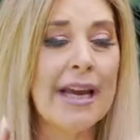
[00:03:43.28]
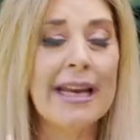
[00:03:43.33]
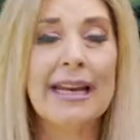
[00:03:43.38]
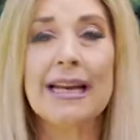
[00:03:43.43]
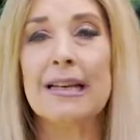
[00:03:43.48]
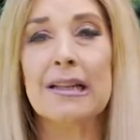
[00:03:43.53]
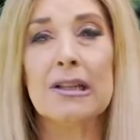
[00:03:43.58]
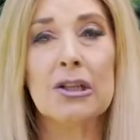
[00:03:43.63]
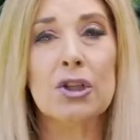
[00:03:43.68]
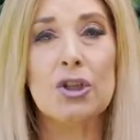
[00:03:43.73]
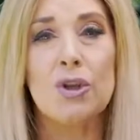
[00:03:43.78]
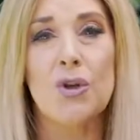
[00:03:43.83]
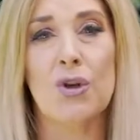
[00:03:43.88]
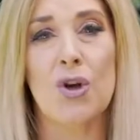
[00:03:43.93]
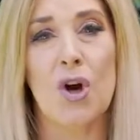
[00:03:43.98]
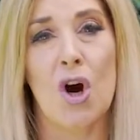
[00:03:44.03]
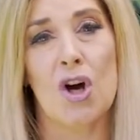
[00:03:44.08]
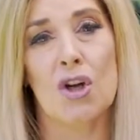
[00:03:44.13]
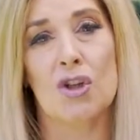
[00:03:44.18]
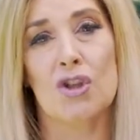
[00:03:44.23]
at a little
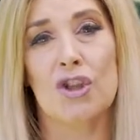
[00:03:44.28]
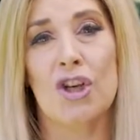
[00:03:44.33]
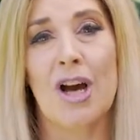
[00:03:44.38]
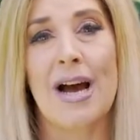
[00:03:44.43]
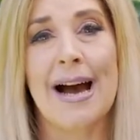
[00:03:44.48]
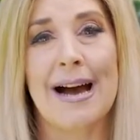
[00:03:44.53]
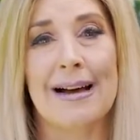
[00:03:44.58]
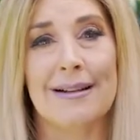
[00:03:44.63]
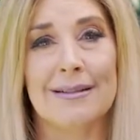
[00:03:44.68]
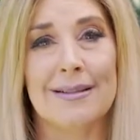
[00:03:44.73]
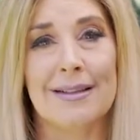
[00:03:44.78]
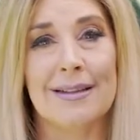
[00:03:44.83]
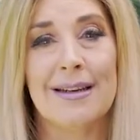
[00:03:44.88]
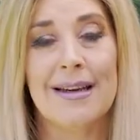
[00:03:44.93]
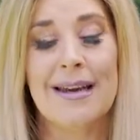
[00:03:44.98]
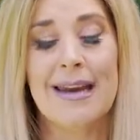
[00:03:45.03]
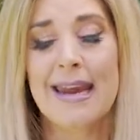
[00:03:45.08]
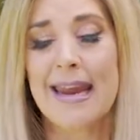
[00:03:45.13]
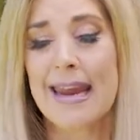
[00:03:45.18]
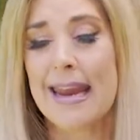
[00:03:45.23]
2-year-old child,
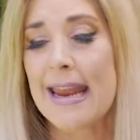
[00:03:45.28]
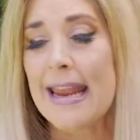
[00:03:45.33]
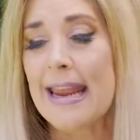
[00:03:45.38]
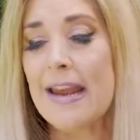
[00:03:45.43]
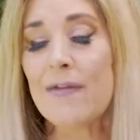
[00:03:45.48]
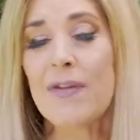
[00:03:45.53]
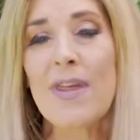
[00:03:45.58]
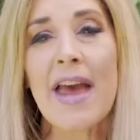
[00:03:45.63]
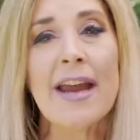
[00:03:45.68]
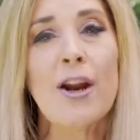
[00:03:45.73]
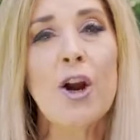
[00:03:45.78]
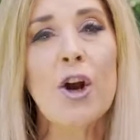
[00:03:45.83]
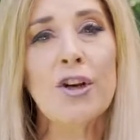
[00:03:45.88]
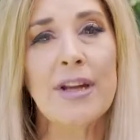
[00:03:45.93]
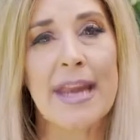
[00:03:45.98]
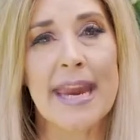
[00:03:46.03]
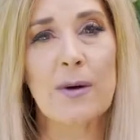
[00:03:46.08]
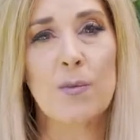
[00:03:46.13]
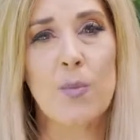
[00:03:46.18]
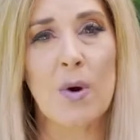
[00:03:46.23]
if they don't
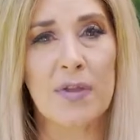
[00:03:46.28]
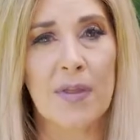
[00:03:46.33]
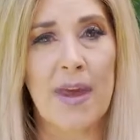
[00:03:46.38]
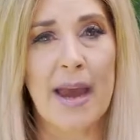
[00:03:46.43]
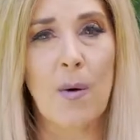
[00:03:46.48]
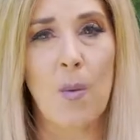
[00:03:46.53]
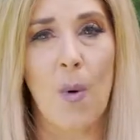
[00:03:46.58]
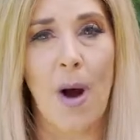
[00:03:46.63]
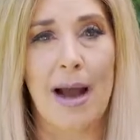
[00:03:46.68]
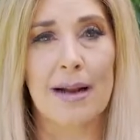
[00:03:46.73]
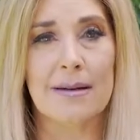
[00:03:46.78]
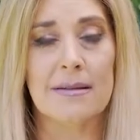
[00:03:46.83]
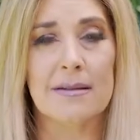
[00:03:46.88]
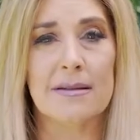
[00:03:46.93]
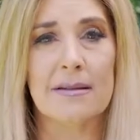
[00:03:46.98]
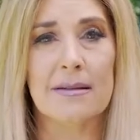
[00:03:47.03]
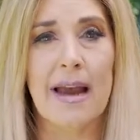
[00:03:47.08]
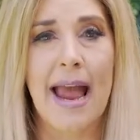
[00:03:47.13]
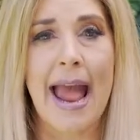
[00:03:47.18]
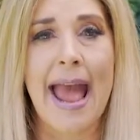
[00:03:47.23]
get what they
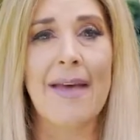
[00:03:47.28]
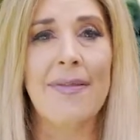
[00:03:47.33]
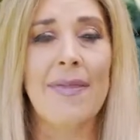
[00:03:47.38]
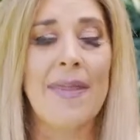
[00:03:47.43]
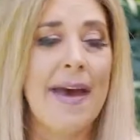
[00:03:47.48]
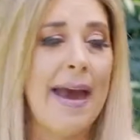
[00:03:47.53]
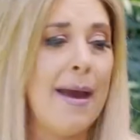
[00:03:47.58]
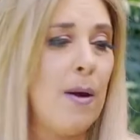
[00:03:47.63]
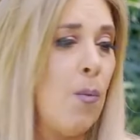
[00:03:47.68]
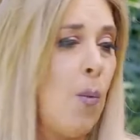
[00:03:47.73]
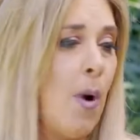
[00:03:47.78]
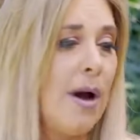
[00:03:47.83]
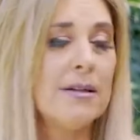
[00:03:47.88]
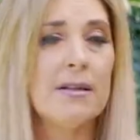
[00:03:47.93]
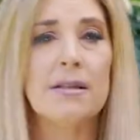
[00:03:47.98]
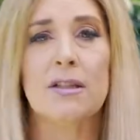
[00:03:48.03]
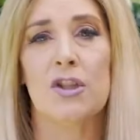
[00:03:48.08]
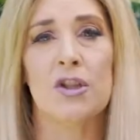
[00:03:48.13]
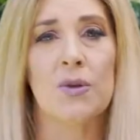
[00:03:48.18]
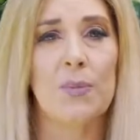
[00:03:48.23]
want, and they
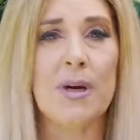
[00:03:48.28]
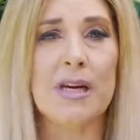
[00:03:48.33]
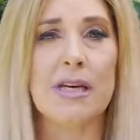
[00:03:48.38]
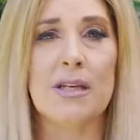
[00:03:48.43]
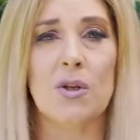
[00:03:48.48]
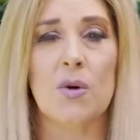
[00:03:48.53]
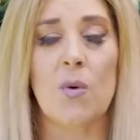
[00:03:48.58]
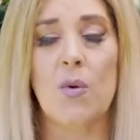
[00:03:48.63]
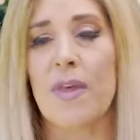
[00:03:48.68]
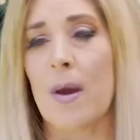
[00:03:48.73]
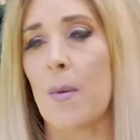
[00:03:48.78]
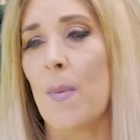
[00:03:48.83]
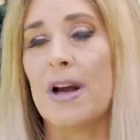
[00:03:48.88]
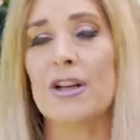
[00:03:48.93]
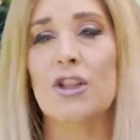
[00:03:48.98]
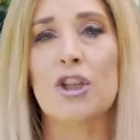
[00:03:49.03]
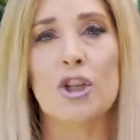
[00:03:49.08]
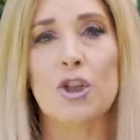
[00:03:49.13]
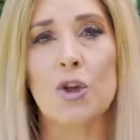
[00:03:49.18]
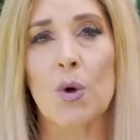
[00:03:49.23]
want a sweet or they
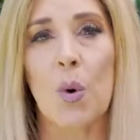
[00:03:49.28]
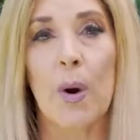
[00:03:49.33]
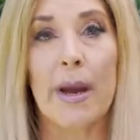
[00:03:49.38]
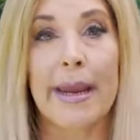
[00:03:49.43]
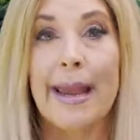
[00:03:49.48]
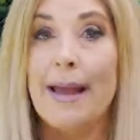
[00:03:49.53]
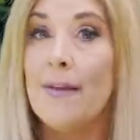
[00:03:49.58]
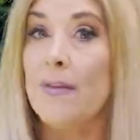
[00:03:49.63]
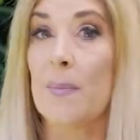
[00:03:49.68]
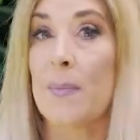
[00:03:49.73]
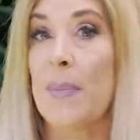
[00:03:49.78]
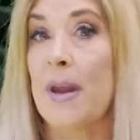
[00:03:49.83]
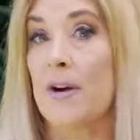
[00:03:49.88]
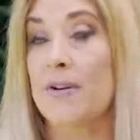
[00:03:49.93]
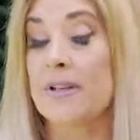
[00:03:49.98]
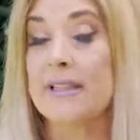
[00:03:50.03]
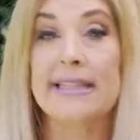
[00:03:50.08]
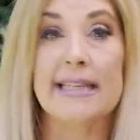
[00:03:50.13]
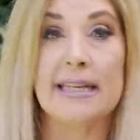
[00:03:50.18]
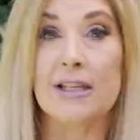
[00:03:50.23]
want a toy, and the
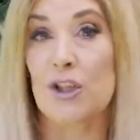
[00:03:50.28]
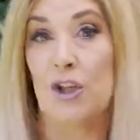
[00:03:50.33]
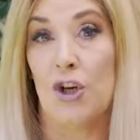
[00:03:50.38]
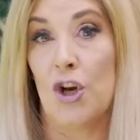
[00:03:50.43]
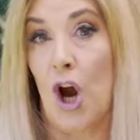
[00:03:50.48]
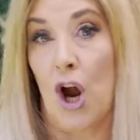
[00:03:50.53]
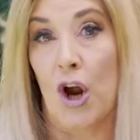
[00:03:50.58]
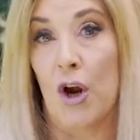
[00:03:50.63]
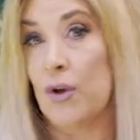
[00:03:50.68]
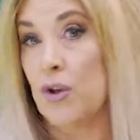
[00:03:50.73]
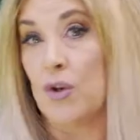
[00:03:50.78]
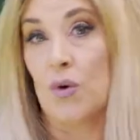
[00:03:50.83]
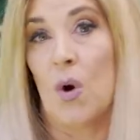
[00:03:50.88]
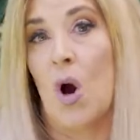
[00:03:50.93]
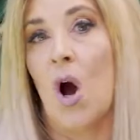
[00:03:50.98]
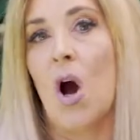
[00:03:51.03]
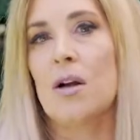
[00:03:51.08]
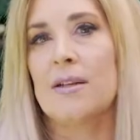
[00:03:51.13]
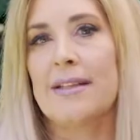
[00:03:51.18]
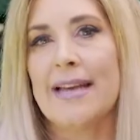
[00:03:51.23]
parent says, no, you
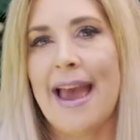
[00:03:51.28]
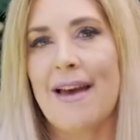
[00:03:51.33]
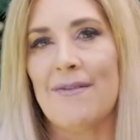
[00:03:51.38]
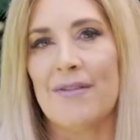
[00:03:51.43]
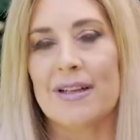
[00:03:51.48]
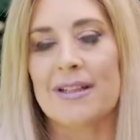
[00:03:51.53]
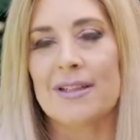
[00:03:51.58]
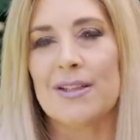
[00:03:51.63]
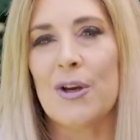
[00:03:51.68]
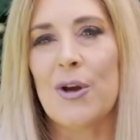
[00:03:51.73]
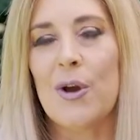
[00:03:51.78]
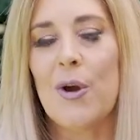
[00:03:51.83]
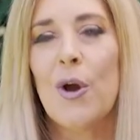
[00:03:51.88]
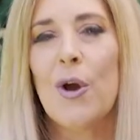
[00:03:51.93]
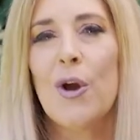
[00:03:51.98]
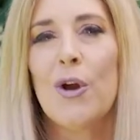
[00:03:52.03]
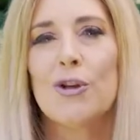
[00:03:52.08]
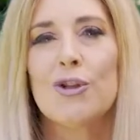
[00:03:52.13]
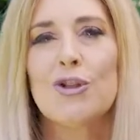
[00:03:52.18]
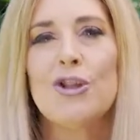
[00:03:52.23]
can't have it,
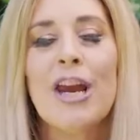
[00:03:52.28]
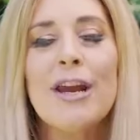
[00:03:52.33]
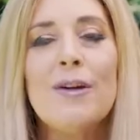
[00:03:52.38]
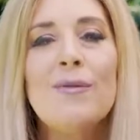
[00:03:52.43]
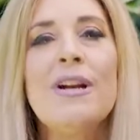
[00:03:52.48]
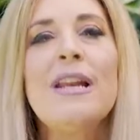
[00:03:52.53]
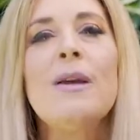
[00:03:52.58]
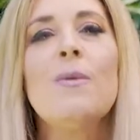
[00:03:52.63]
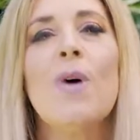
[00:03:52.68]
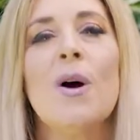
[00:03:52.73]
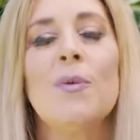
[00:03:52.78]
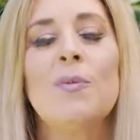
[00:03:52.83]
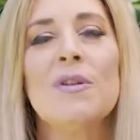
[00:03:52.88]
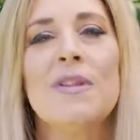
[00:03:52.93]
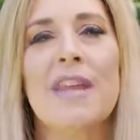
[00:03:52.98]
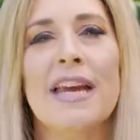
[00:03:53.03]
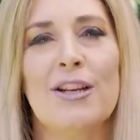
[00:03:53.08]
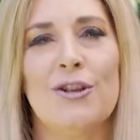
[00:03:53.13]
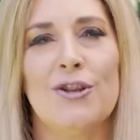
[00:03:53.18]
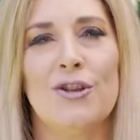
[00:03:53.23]
generally what would
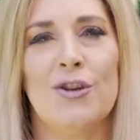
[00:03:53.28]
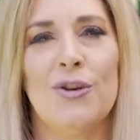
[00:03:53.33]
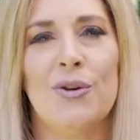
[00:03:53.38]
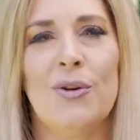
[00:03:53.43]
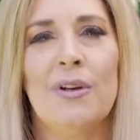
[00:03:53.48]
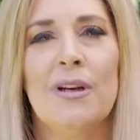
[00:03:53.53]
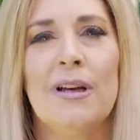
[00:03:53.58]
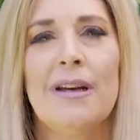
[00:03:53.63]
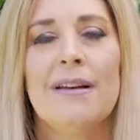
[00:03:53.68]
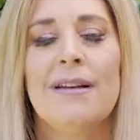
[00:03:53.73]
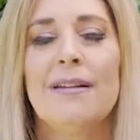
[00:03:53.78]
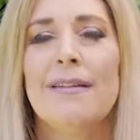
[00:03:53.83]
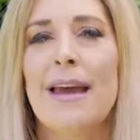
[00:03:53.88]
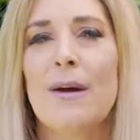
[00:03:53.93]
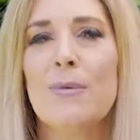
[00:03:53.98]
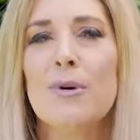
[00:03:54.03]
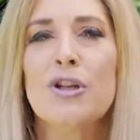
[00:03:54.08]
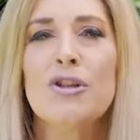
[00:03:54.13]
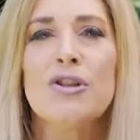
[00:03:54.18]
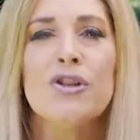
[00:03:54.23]
they do? They
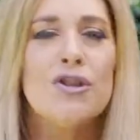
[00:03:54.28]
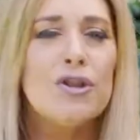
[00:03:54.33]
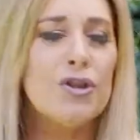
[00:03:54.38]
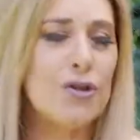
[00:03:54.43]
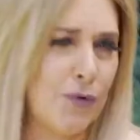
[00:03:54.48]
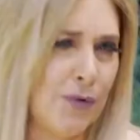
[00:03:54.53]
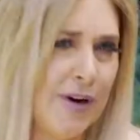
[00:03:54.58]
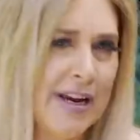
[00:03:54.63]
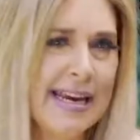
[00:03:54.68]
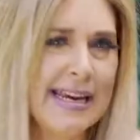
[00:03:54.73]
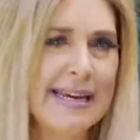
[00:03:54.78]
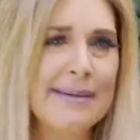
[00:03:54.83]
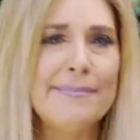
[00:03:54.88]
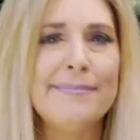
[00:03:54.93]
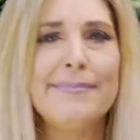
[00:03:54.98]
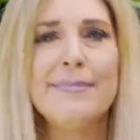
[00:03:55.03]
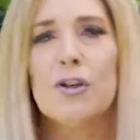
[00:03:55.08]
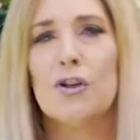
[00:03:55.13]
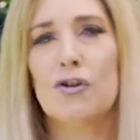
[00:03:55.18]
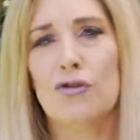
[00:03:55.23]
would
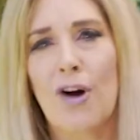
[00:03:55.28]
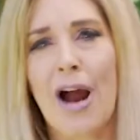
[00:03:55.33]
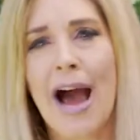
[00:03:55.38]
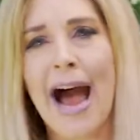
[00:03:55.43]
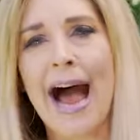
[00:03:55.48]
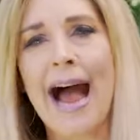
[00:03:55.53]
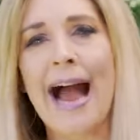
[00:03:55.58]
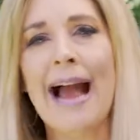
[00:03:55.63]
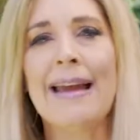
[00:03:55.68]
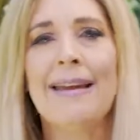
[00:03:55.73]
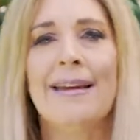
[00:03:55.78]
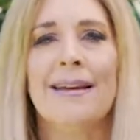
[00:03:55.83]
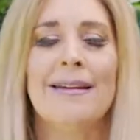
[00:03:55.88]
scream, cry,